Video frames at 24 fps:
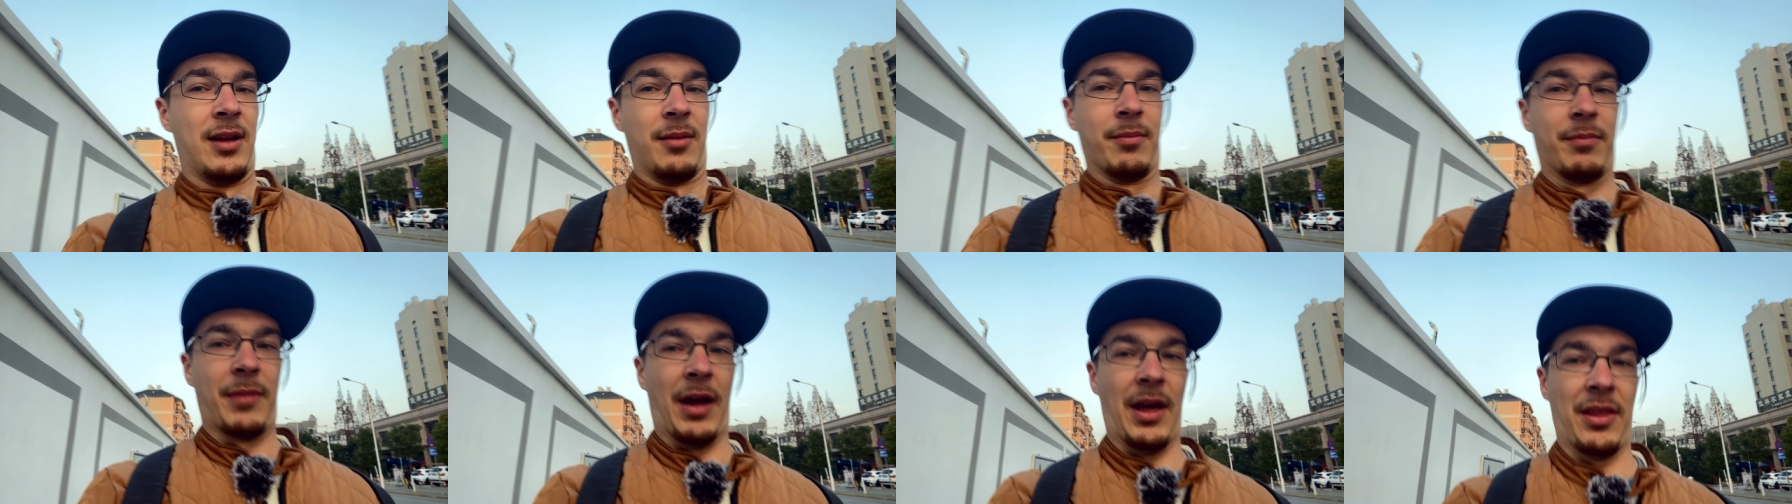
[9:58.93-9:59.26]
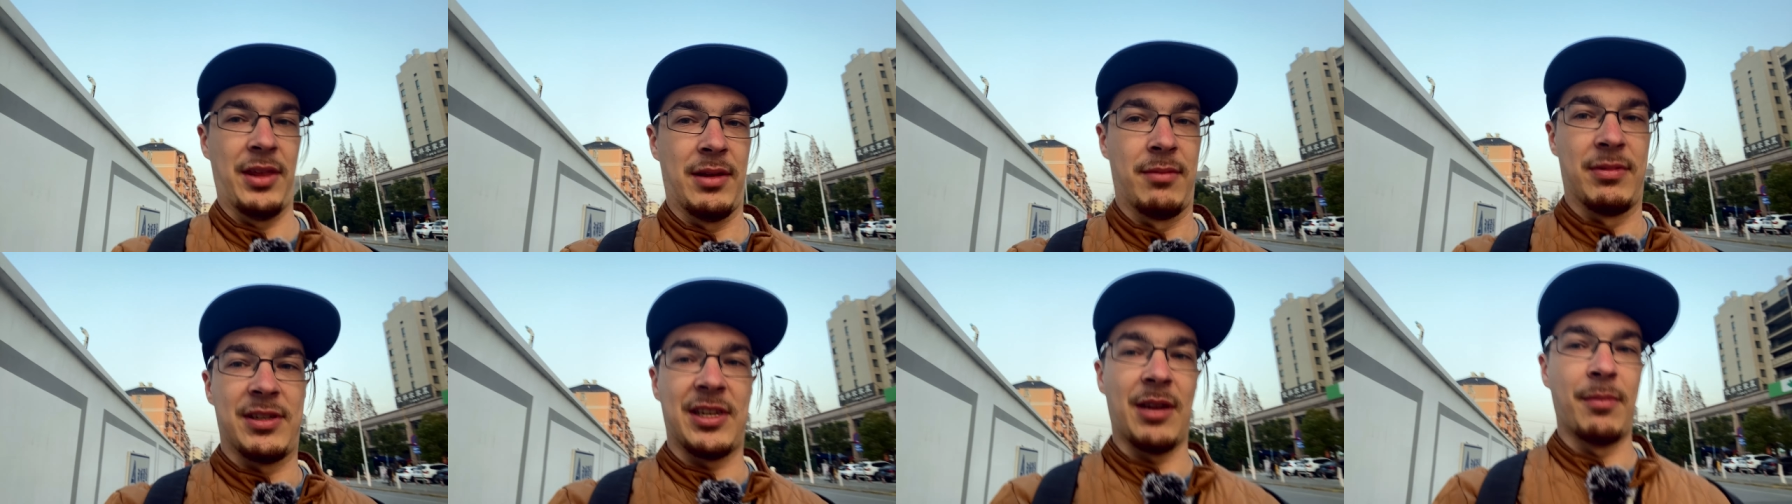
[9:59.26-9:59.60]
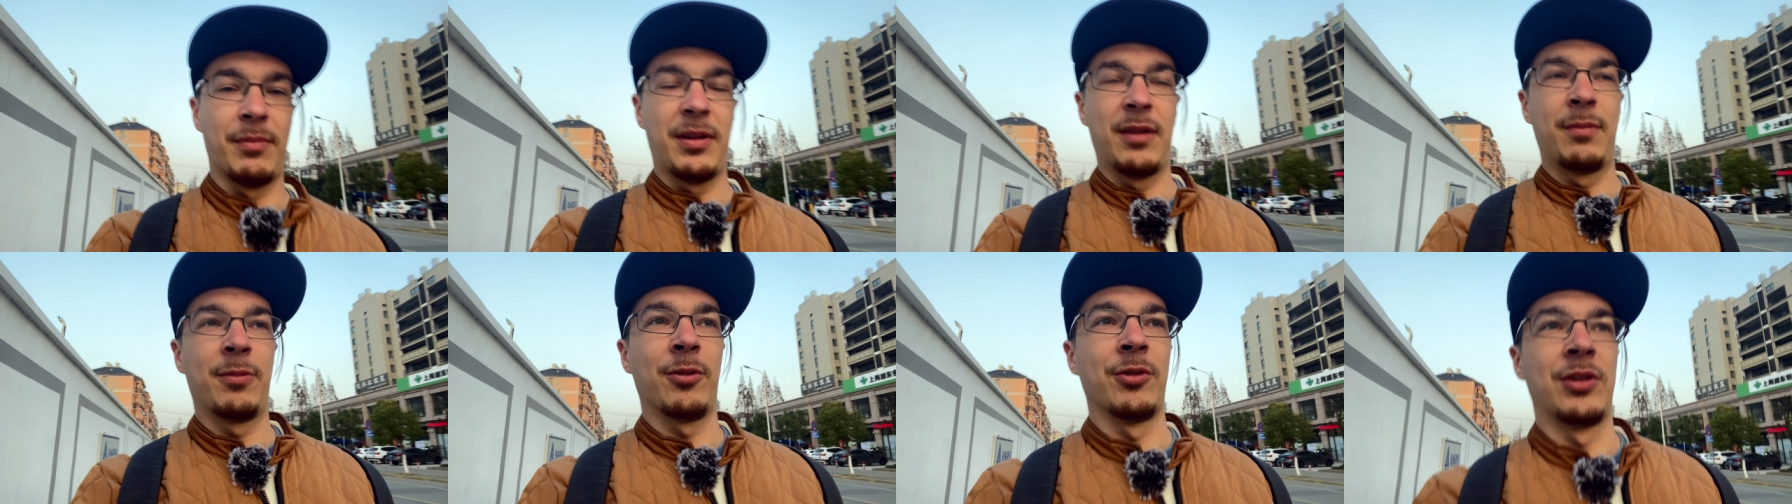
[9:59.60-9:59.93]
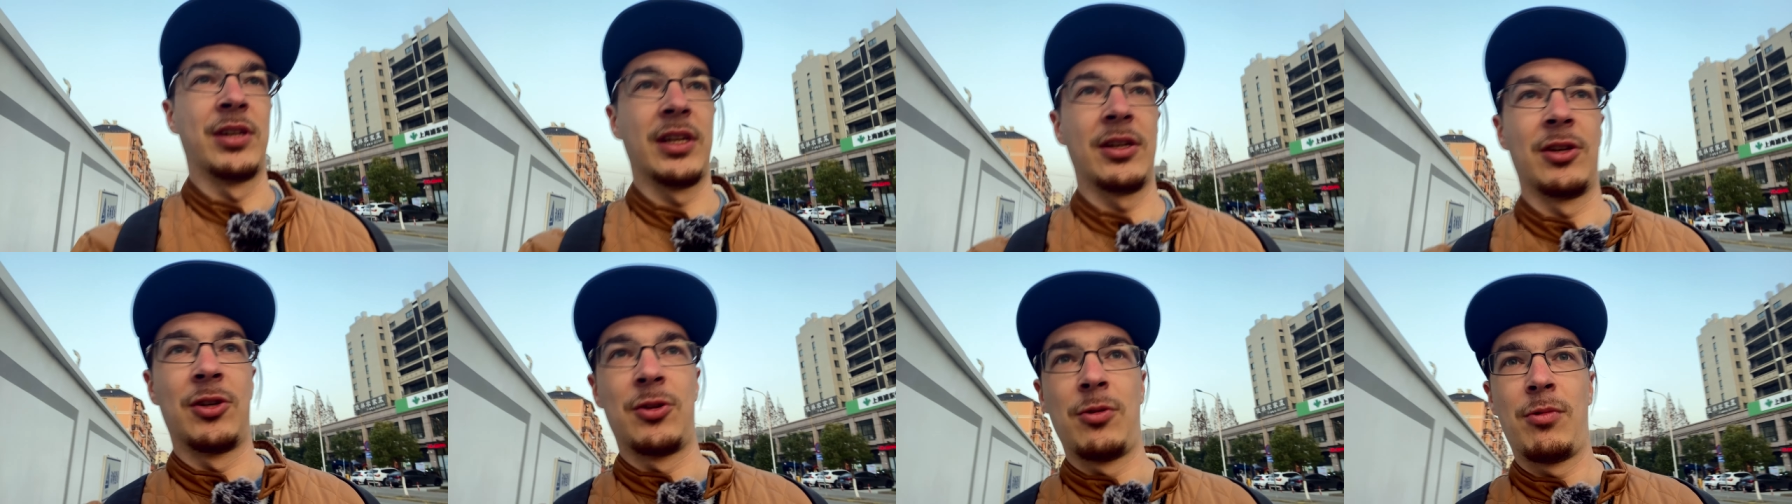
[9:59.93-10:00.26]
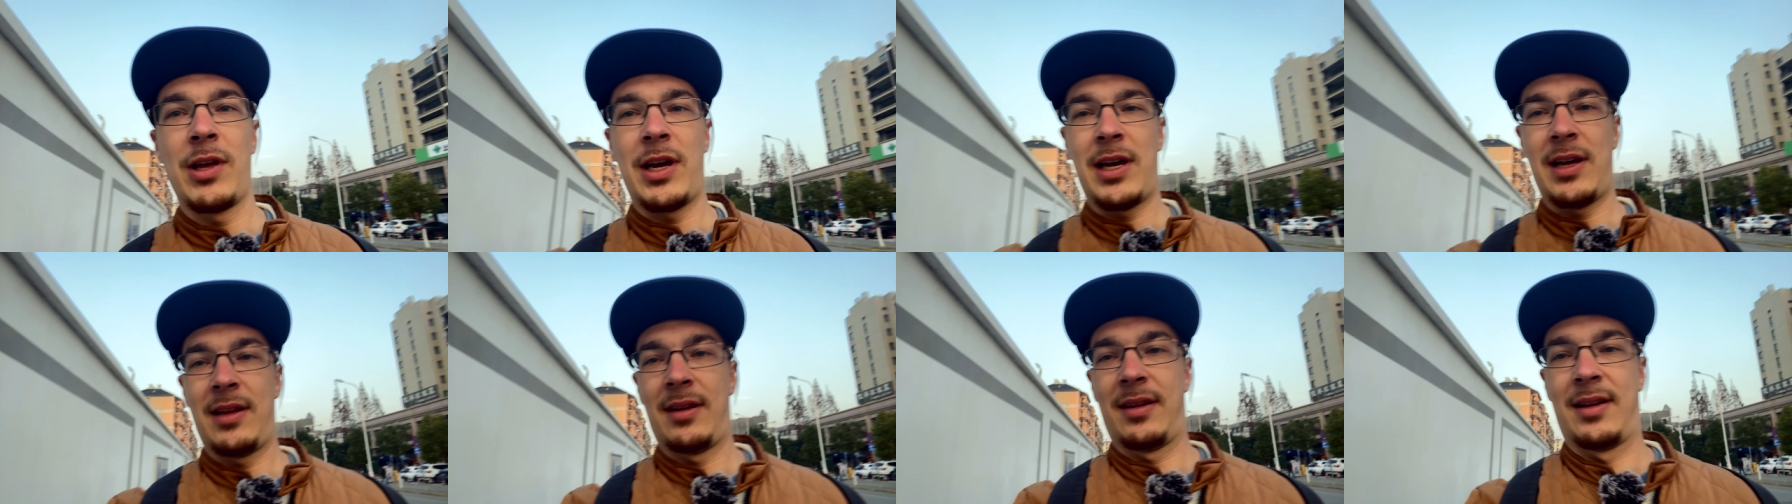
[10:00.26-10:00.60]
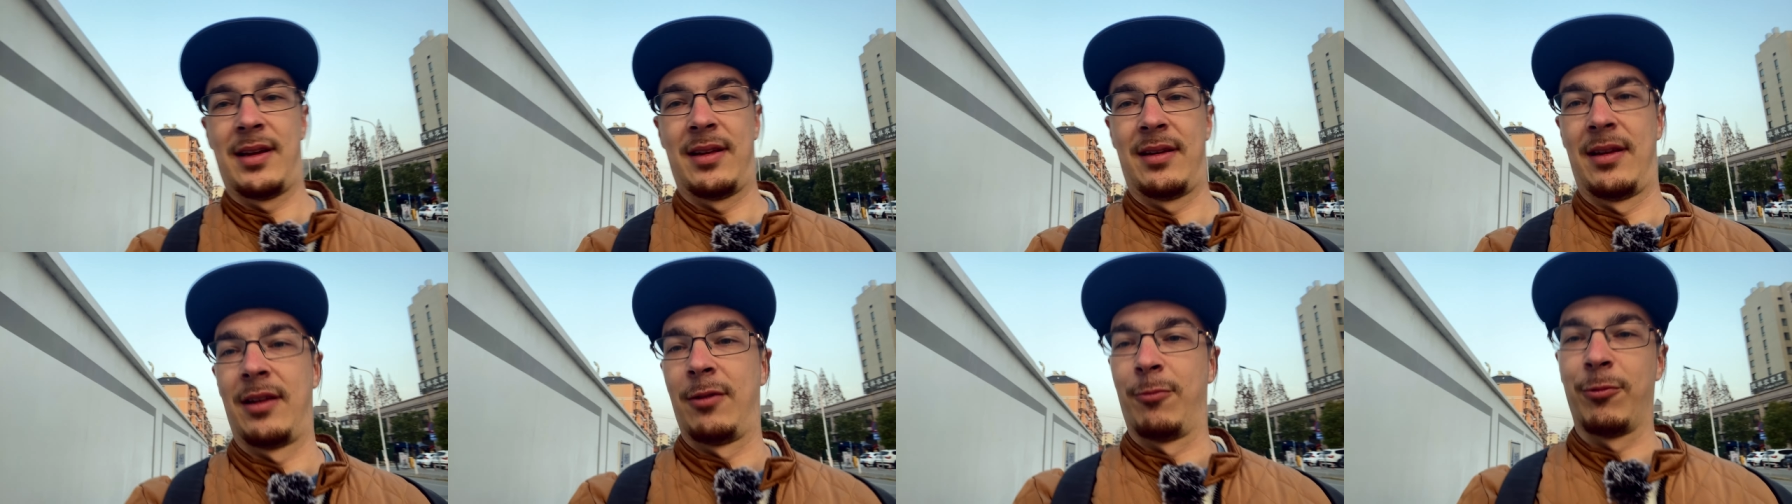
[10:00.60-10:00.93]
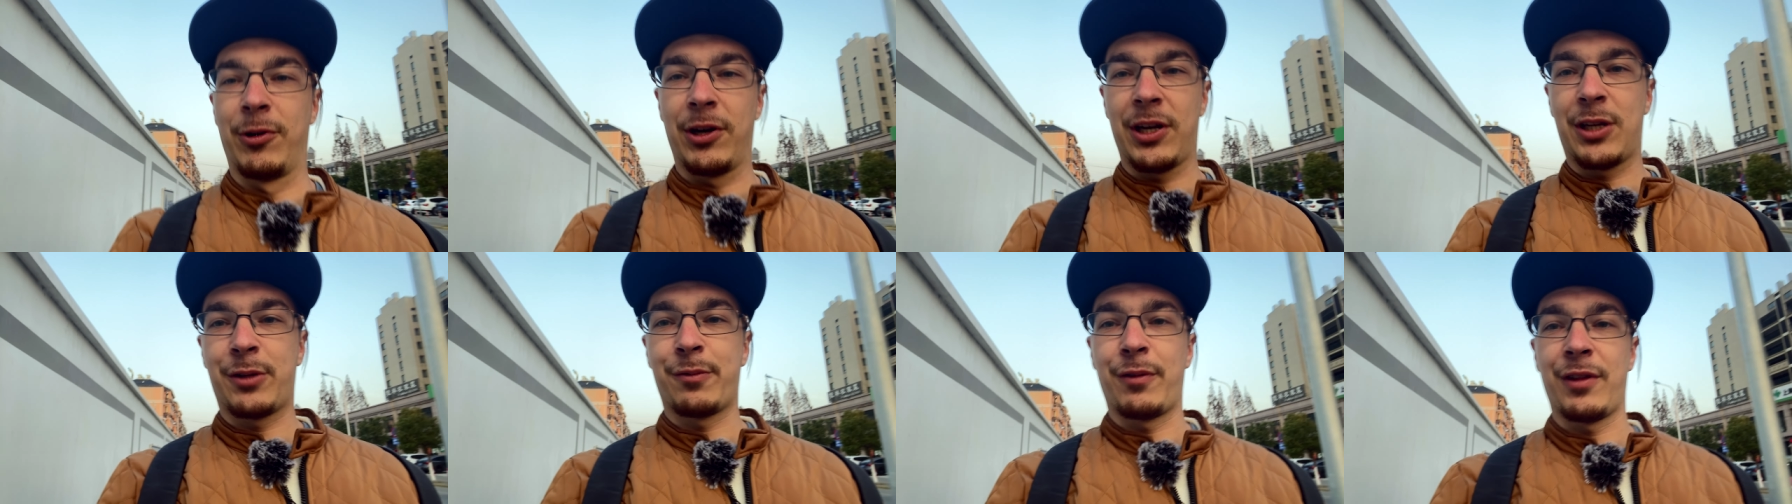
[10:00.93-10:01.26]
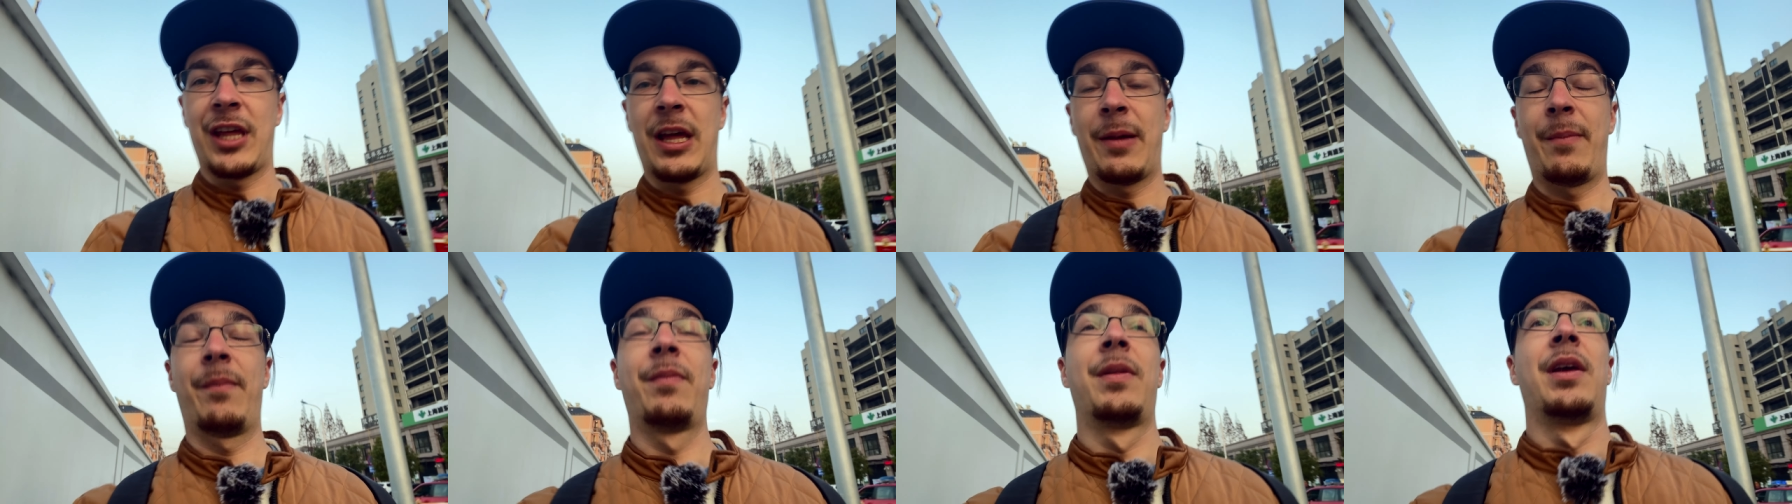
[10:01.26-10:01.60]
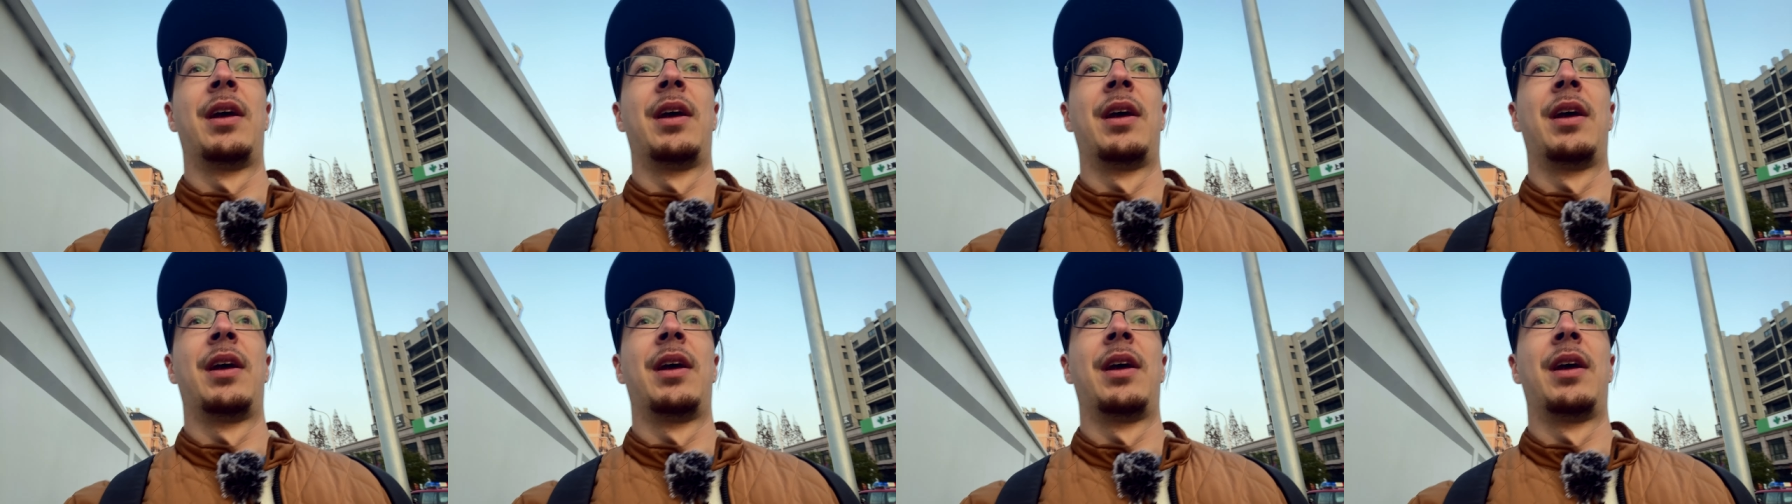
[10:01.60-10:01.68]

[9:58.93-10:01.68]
I think some people did do that and it works for them.